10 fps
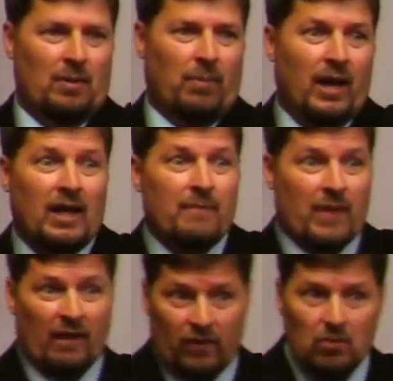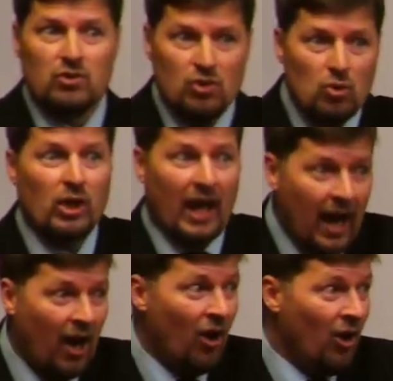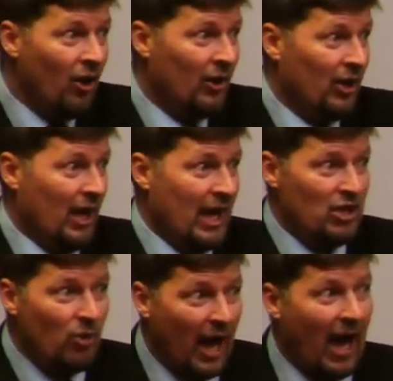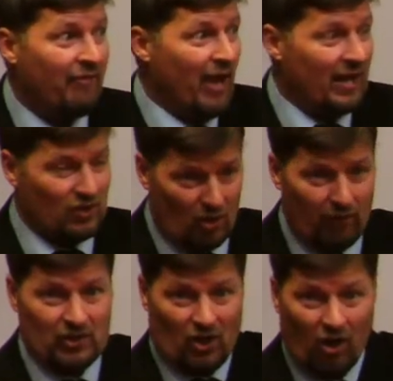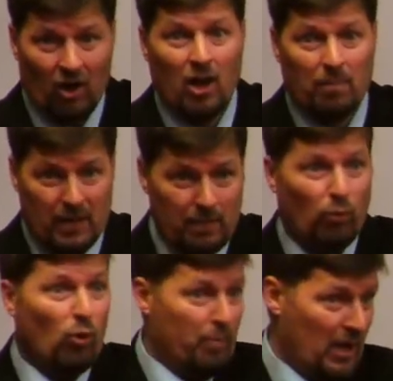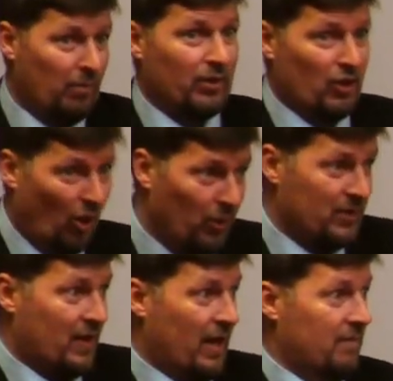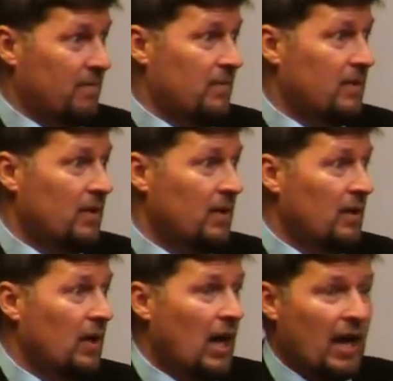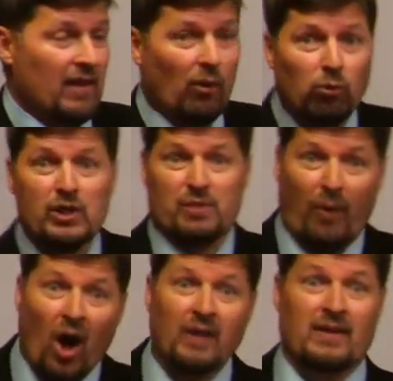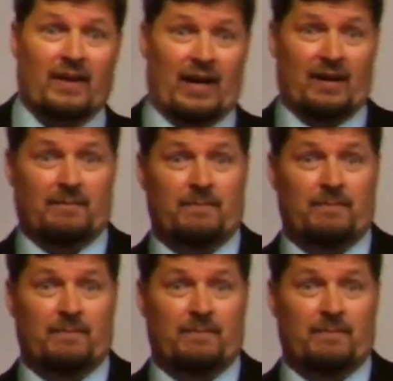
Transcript: But if you do care and you have that servant's heart, people will be able to notice that. And they will respond to that.